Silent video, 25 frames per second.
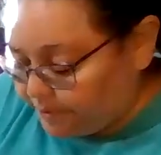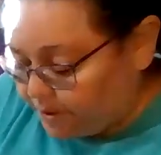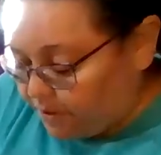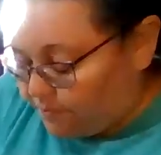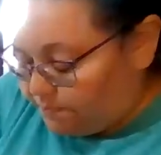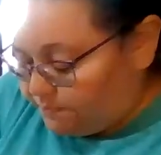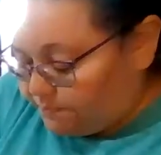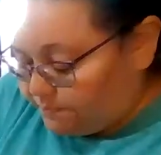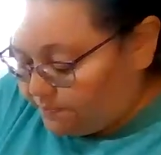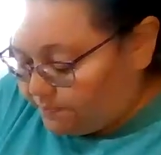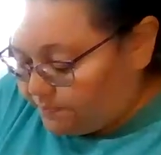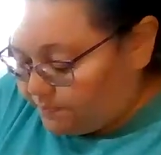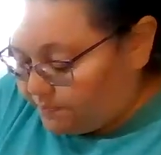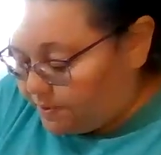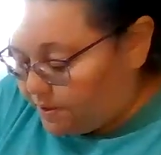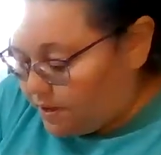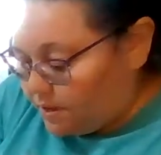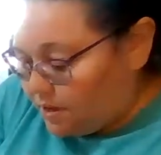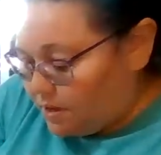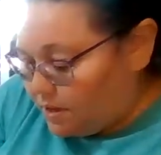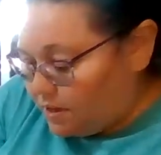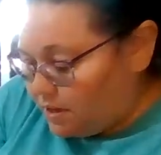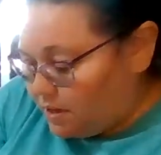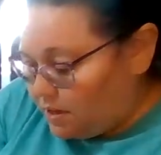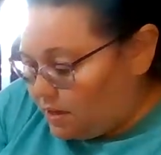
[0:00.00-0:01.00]
Oh,
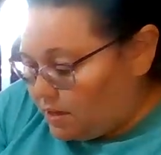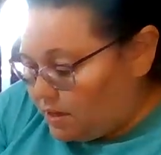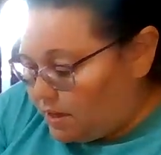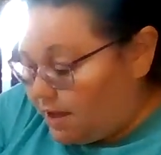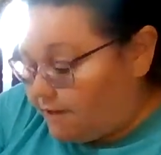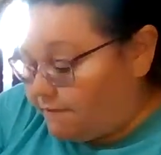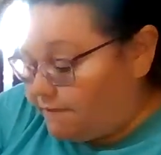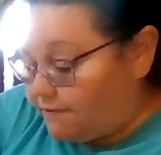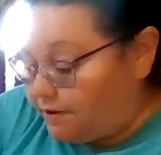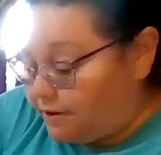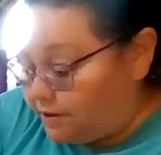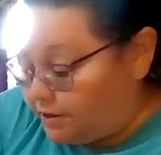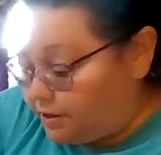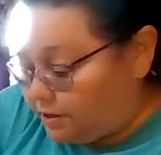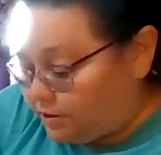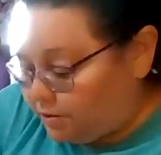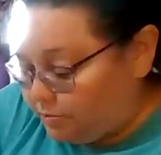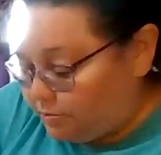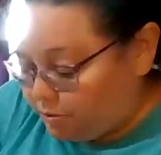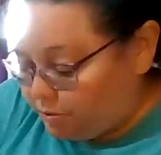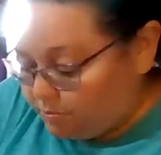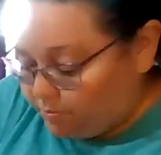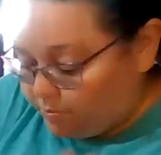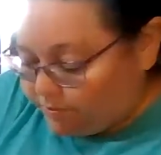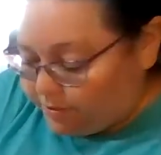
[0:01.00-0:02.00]
I found
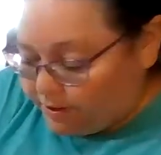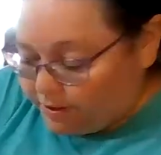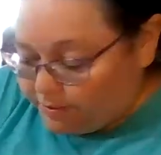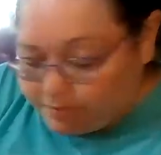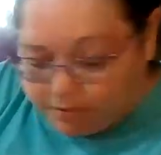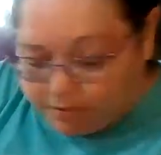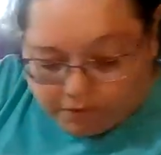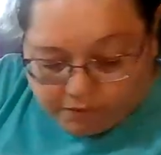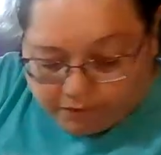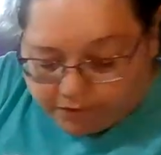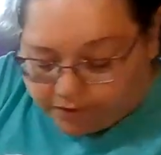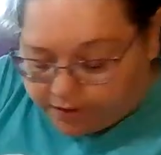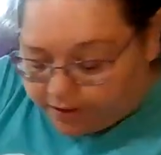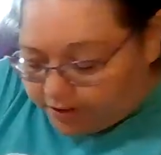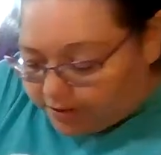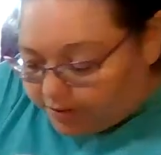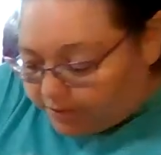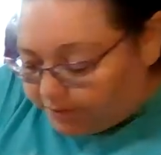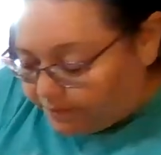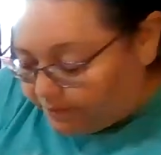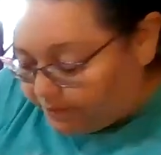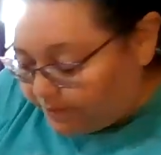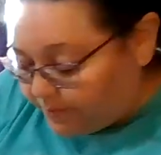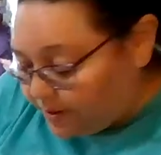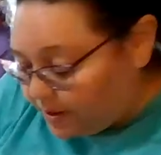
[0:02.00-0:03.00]
another purple. They were over
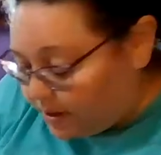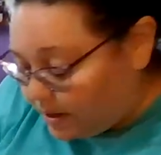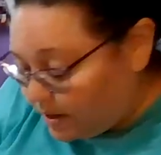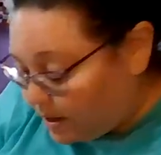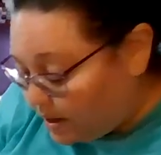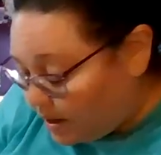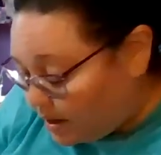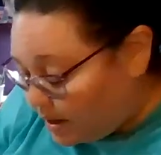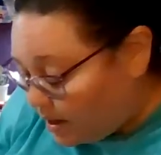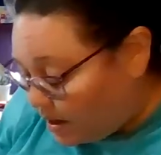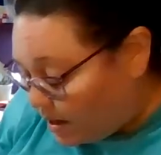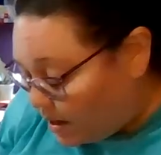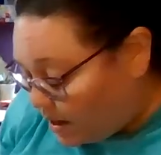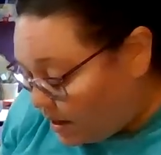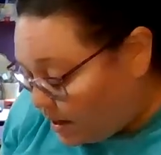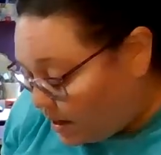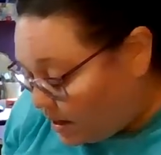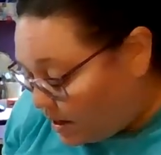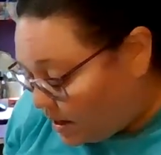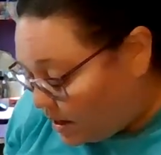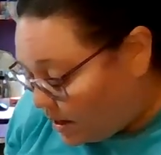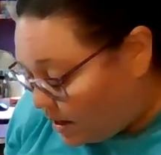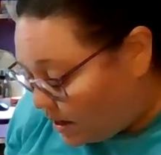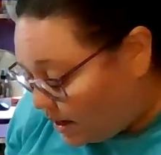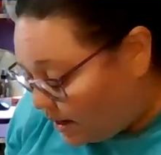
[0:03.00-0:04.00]
here.
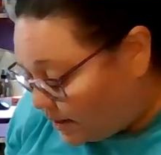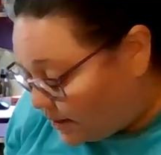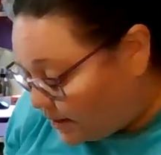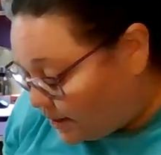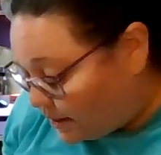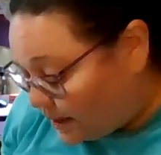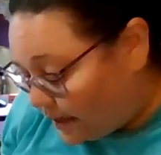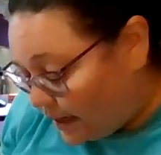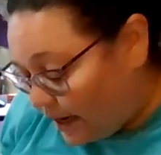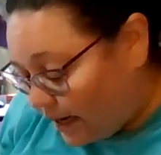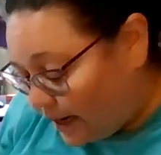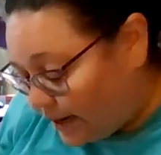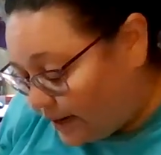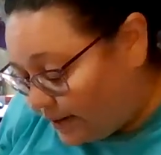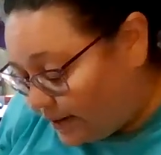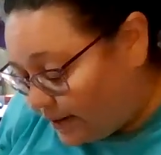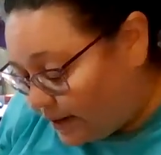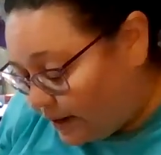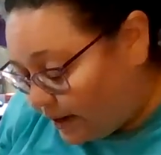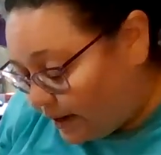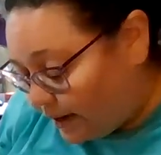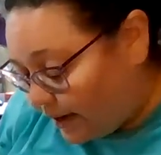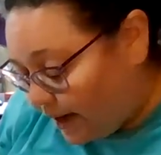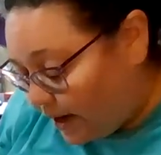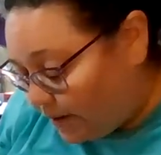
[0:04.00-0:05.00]
I didn't
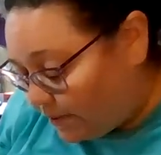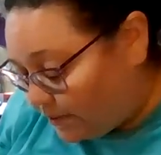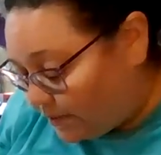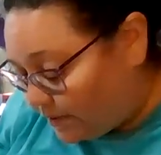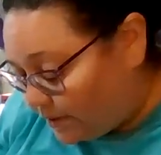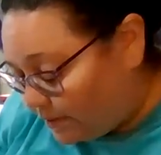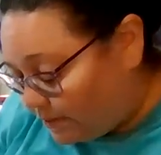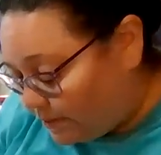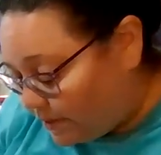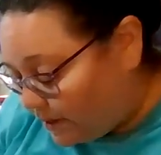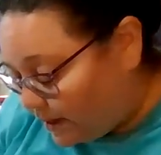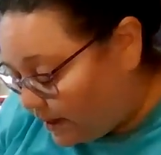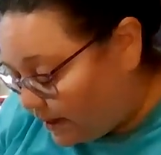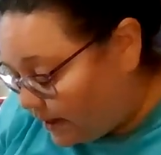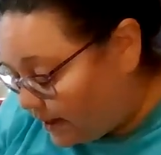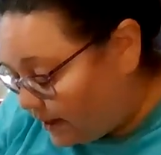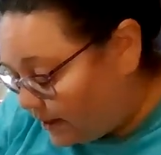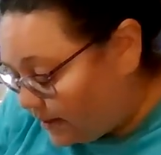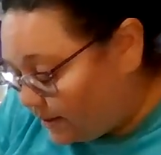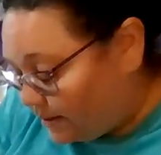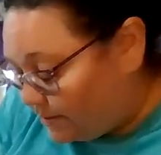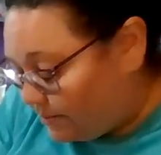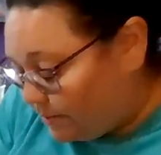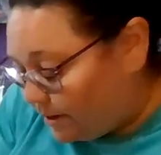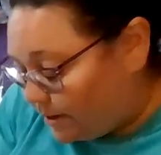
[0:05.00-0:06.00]
count them when I
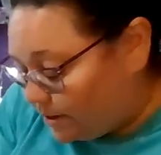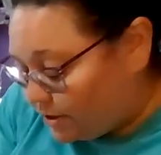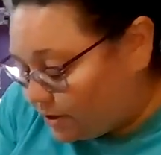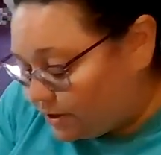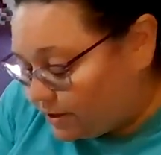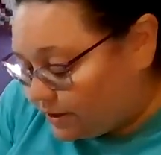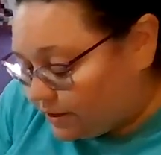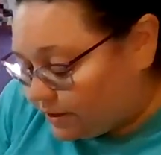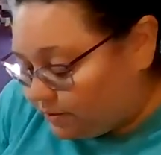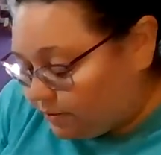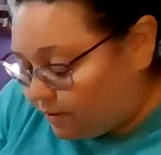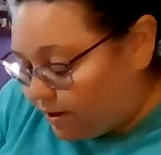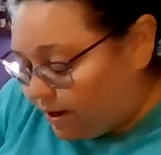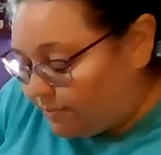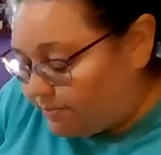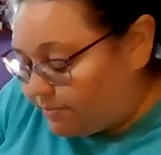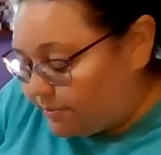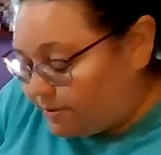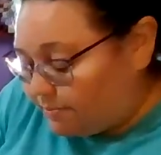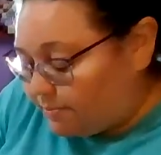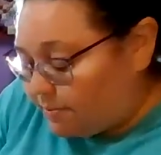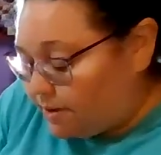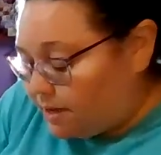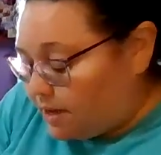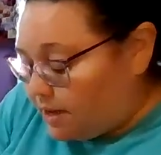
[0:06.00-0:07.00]
cut them. I just
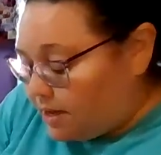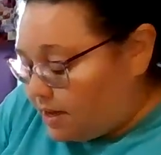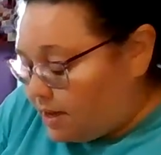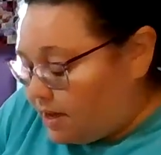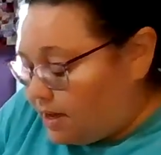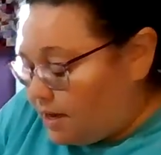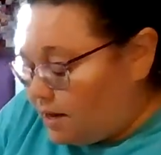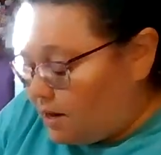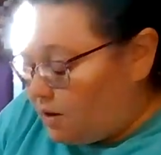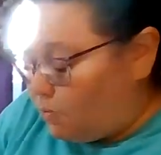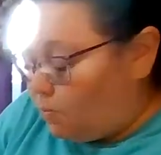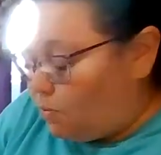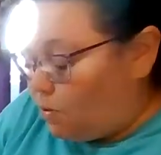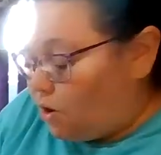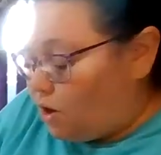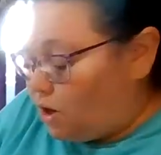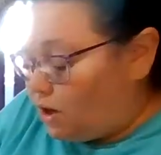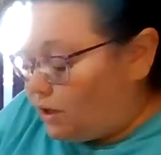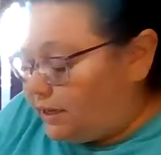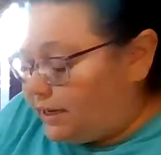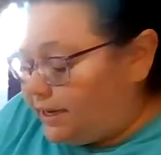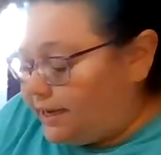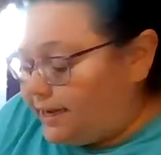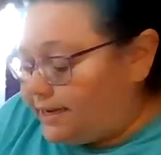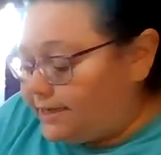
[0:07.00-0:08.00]
grabbed them.
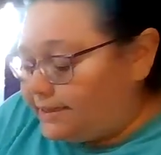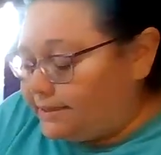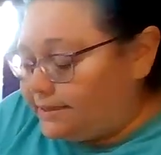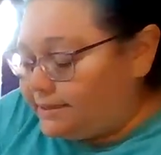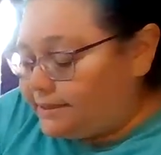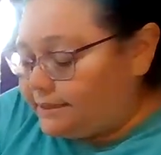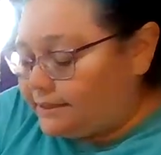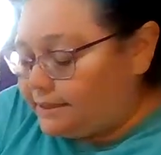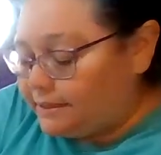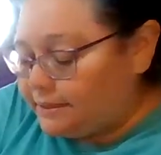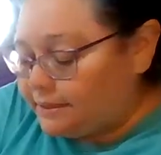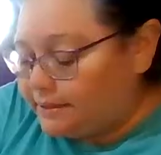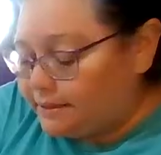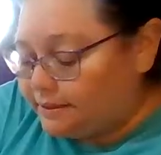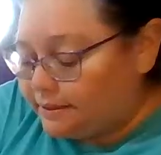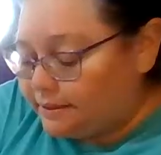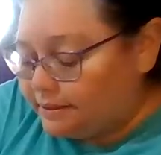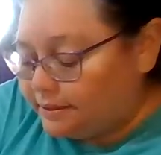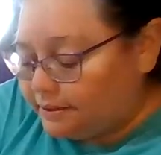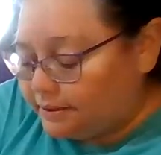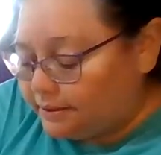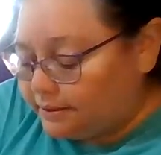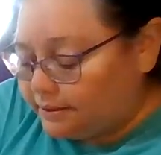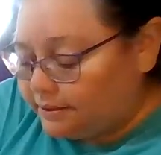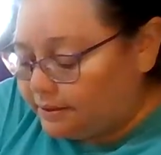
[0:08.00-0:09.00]
Wallace,
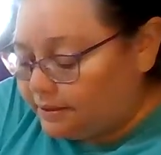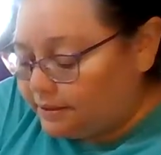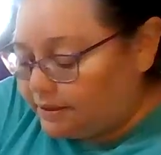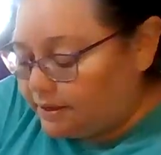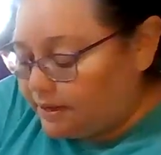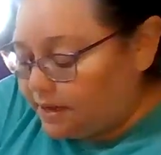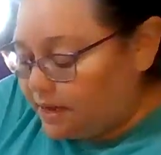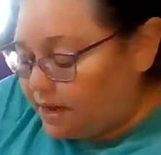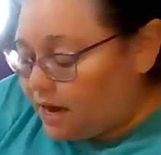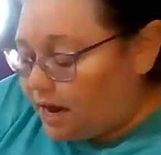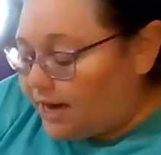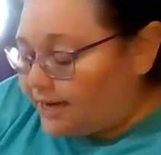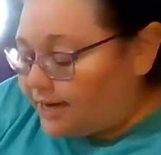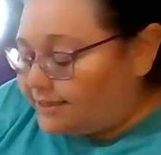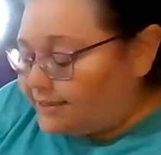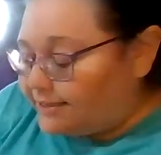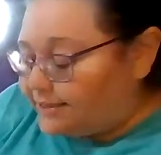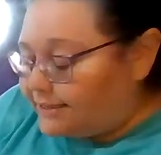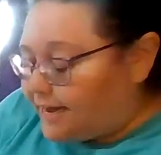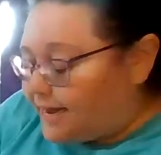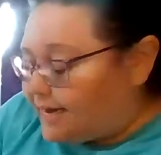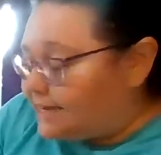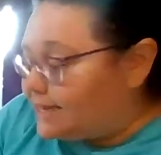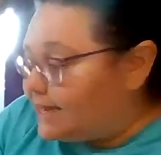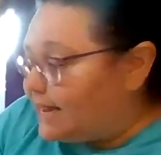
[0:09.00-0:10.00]
I
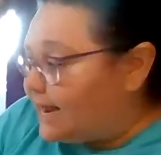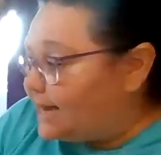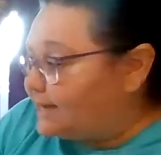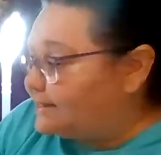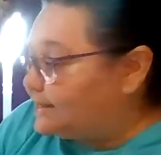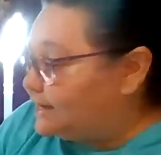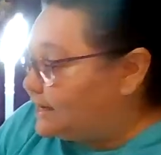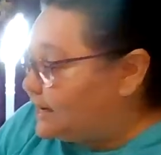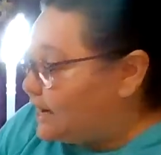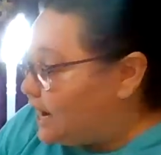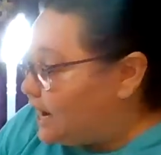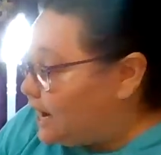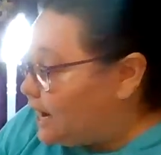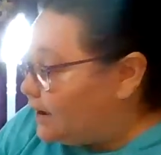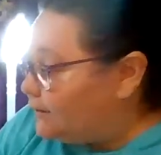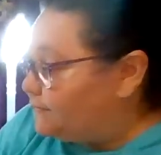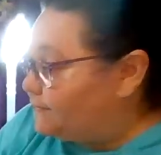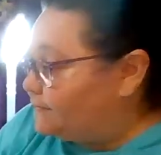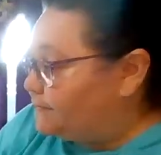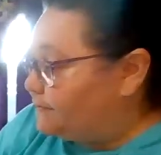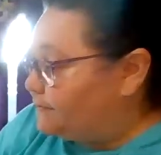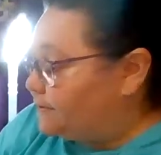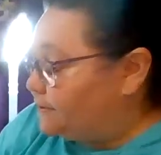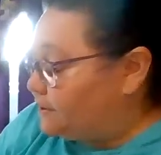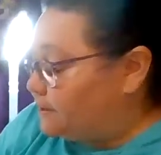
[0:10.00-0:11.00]
said that's
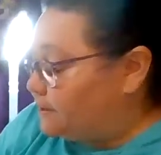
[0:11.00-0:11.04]
enough.